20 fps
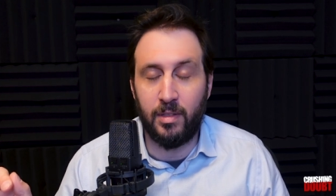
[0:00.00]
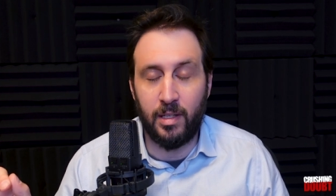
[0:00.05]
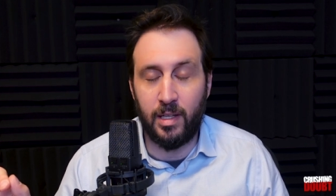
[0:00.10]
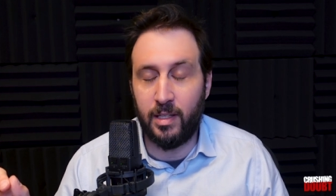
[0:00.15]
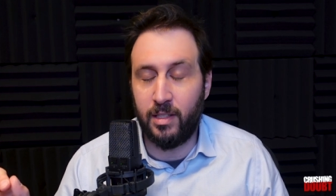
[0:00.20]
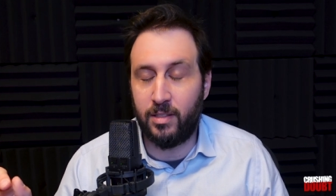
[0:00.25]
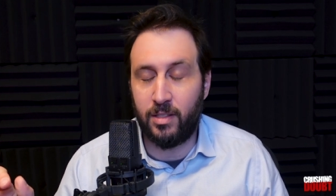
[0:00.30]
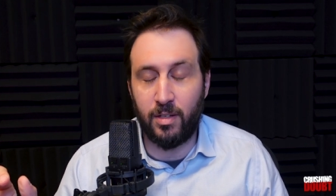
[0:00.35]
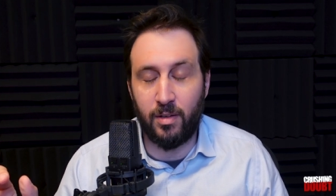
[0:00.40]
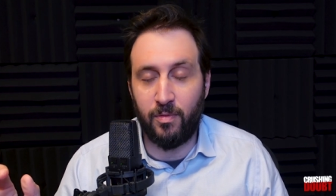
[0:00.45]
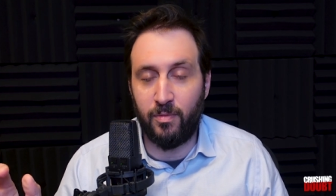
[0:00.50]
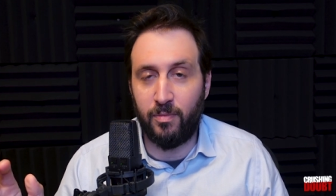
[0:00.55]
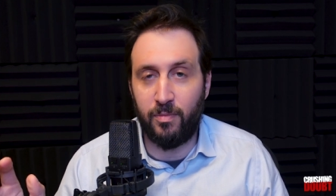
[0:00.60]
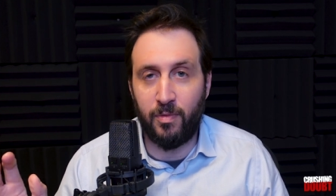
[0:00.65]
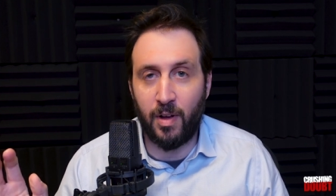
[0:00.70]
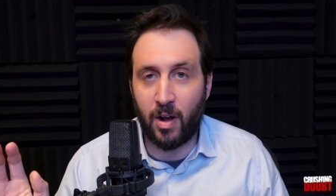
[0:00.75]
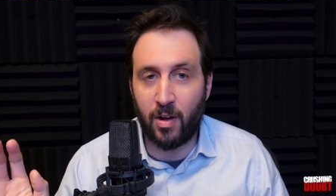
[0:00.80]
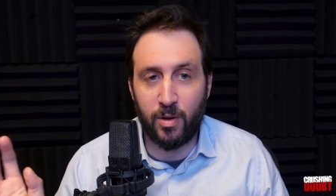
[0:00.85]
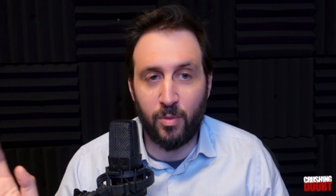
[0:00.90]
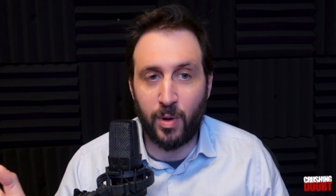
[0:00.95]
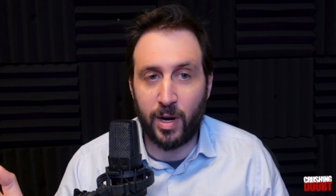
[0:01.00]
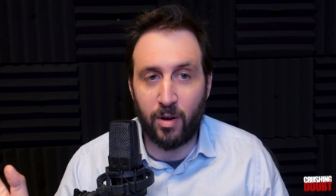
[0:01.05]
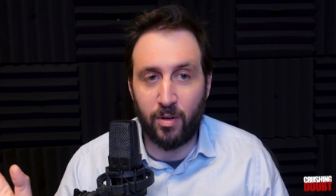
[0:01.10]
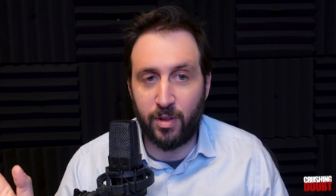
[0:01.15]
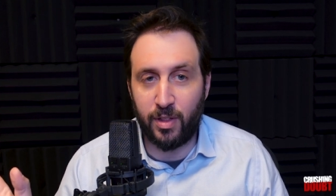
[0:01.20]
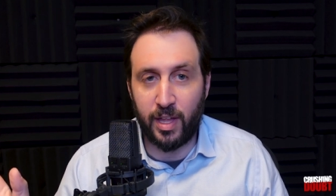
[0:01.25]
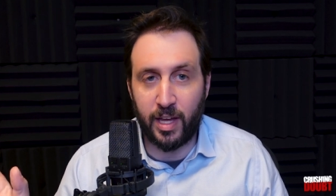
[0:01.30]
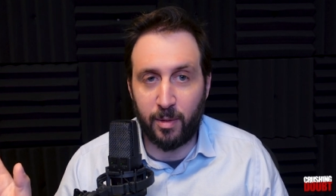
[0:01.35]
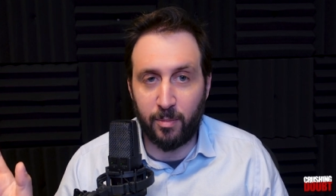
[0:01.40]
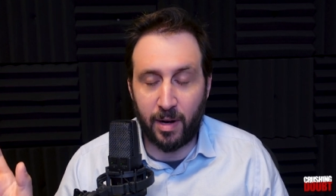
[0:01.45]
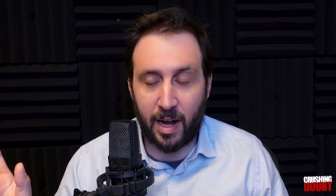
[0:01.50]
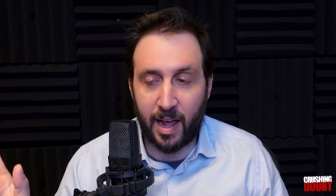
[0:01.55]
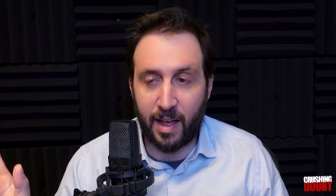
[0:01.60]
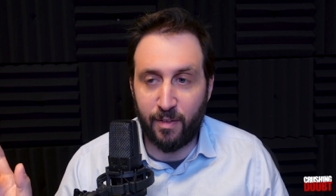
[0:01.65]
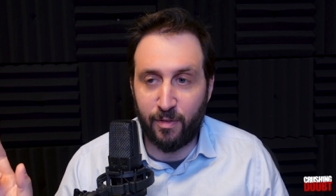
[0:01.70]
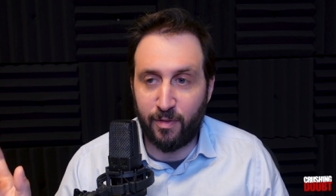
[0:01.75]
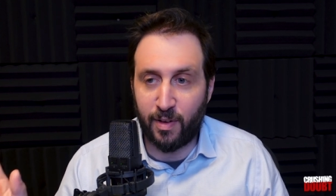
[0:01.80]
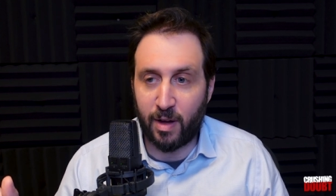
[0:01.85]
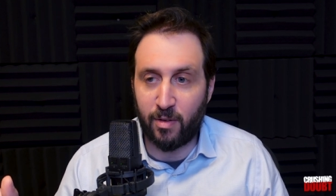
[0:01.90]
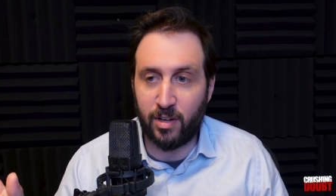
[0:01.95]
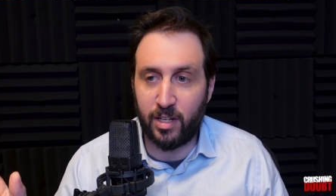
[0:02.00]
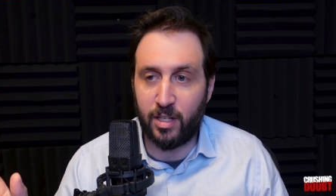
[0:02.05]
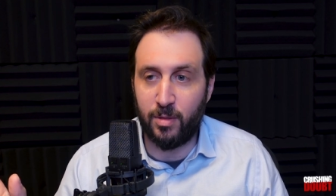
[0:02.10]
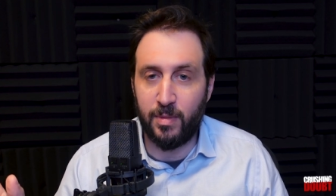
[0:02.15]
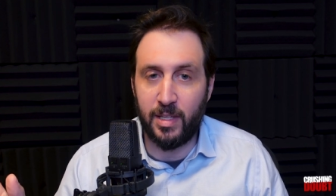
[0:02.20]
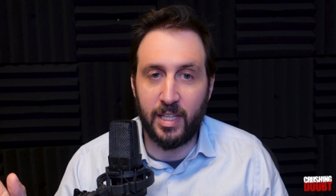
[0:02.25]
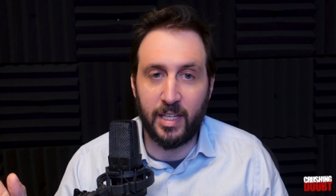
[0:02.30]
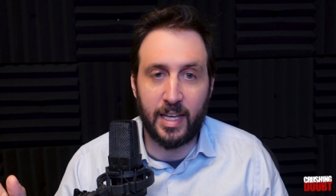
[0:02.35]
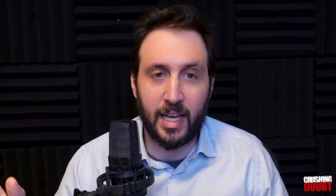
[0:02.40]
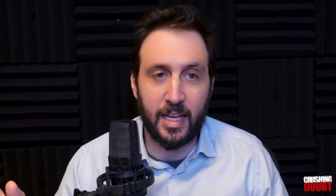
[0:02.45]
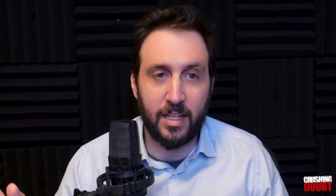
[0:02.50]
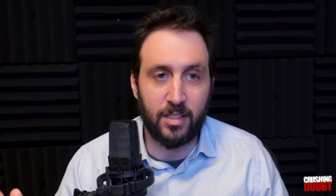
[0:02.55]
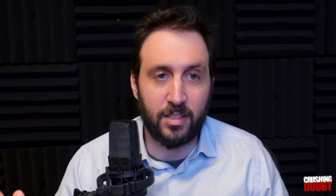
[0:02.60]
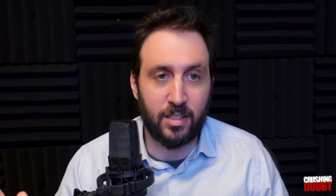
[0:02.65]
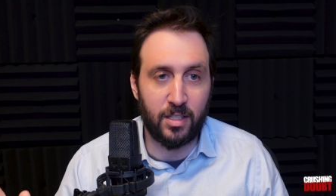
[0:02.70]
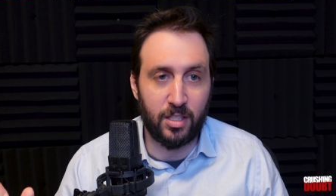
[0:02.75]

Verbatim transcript: It's a very weird thing, but I have found it to be the case.